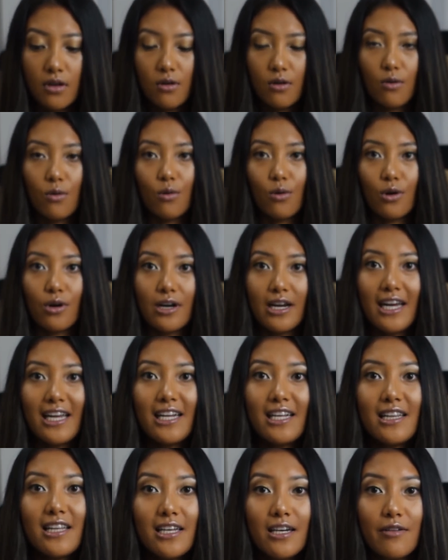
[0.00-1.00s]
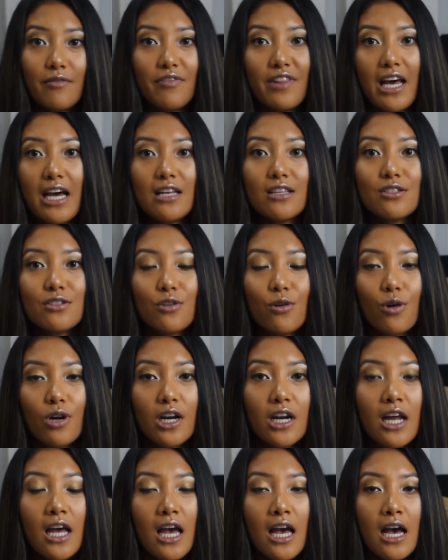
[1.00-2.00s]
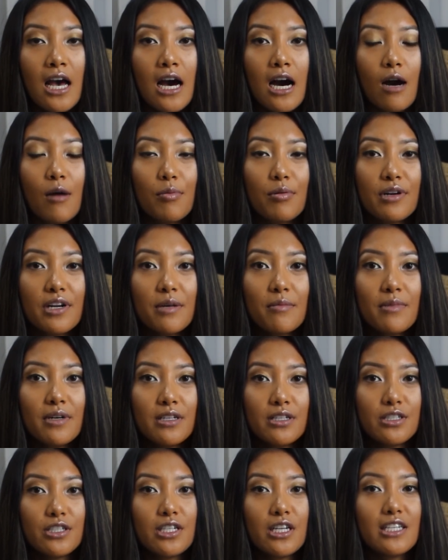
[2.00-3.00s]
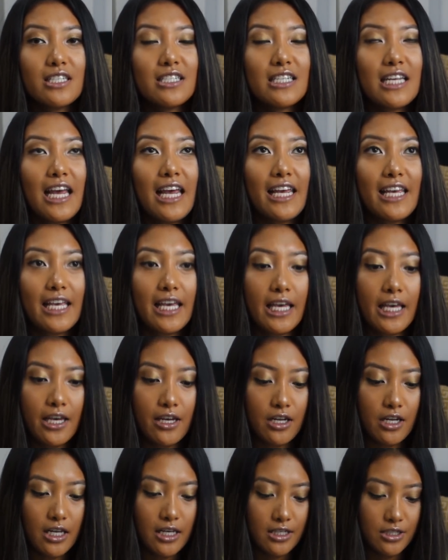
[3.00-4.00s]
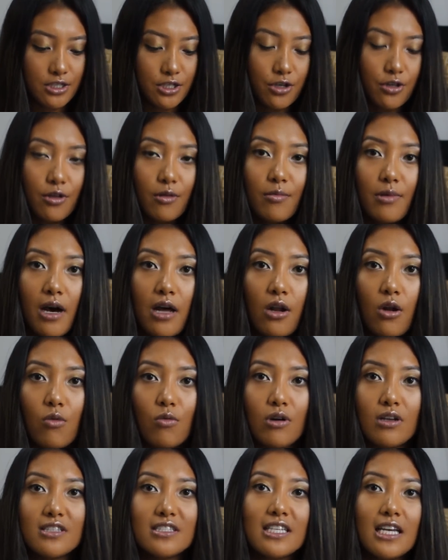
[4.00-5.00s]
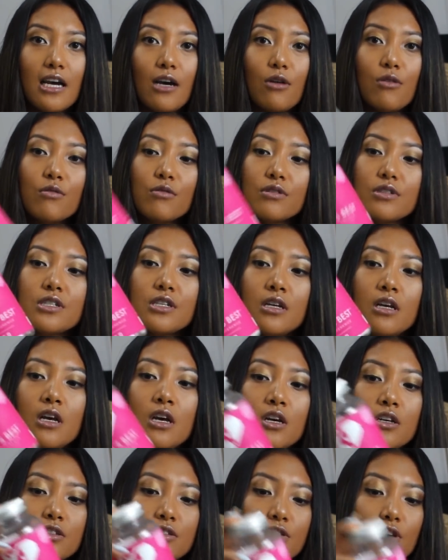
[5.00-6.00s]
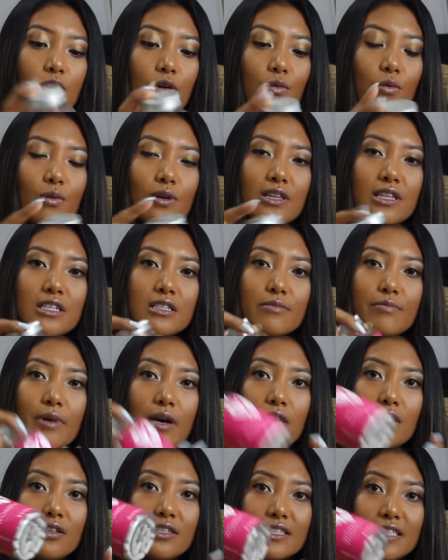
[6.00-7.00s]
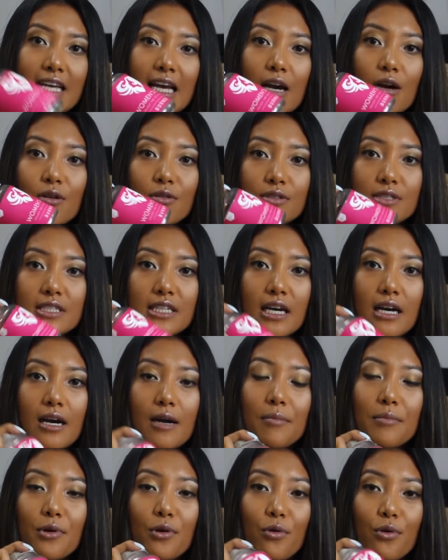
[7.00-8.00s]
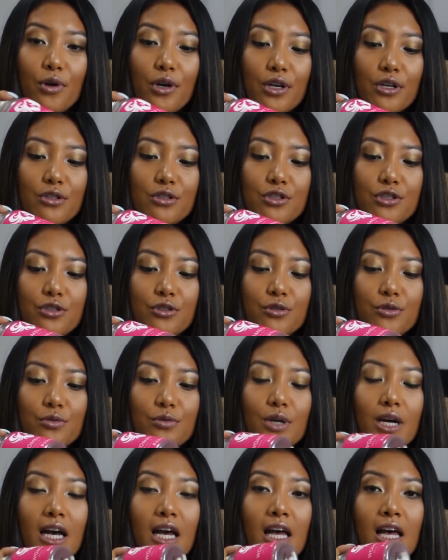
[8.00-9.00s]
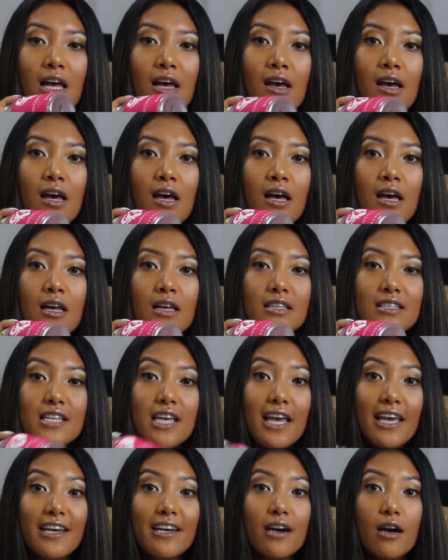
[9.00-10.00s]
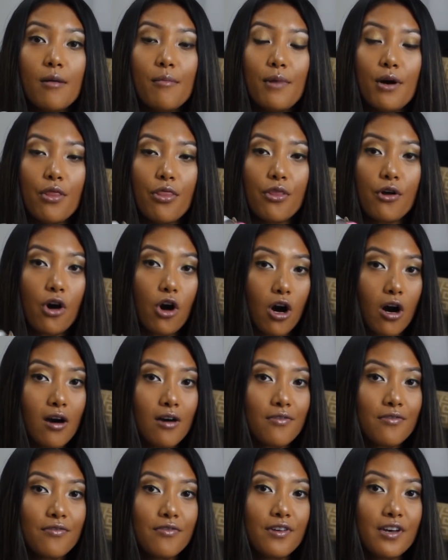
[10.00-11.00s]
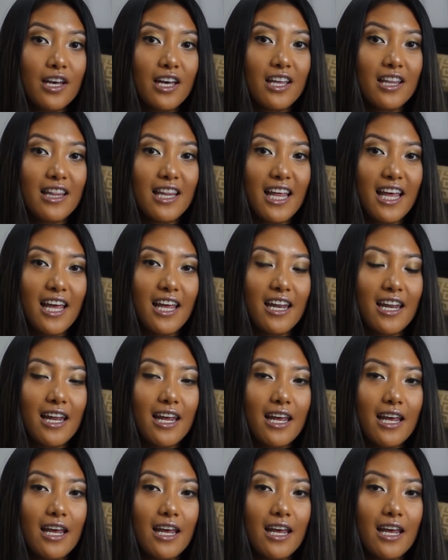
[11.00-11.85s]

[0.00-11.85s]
or anything of that sort, I'll pretty much take it until the bottle runs out. So when this bottle is out, I'm going to take a month off, and then